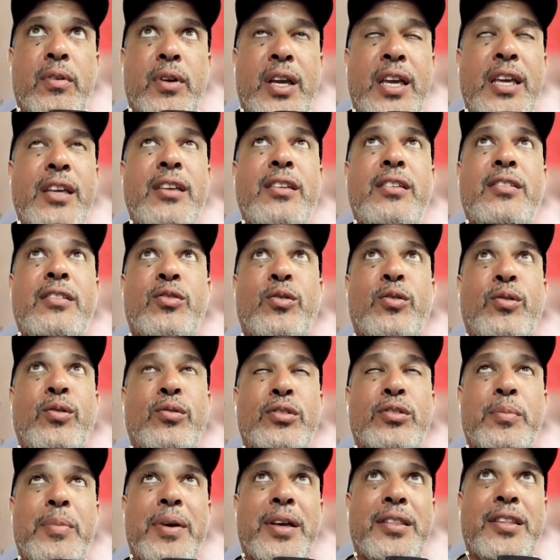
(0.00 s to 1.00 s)
he
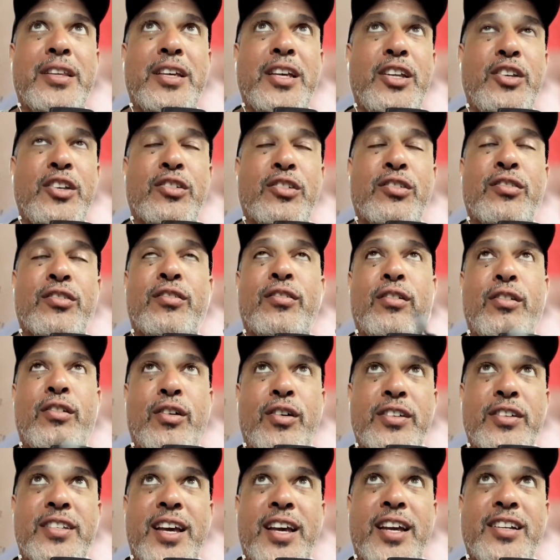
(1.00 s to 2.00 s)
talks about the
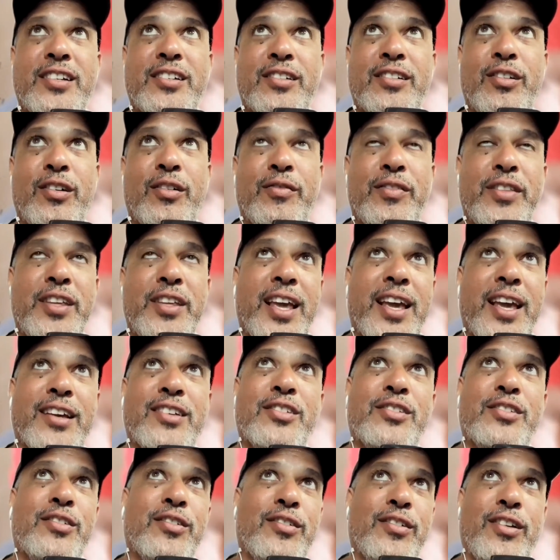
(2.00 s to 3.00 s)
internalization of the
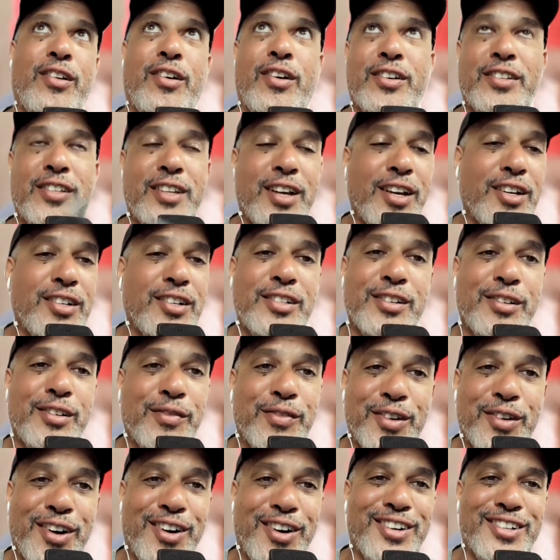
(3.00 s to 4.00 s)
externalization
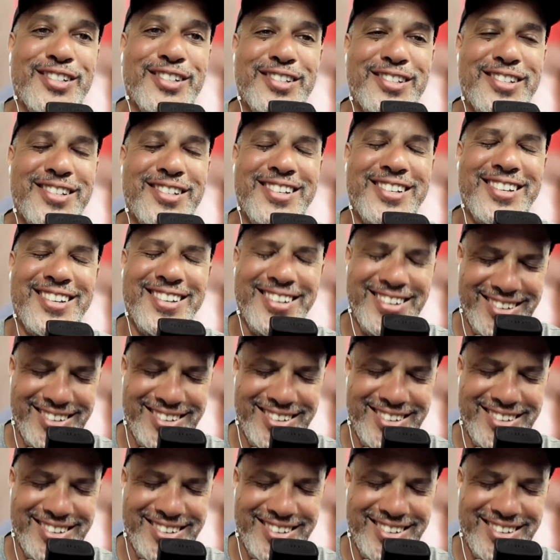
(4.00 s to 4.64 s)
of costs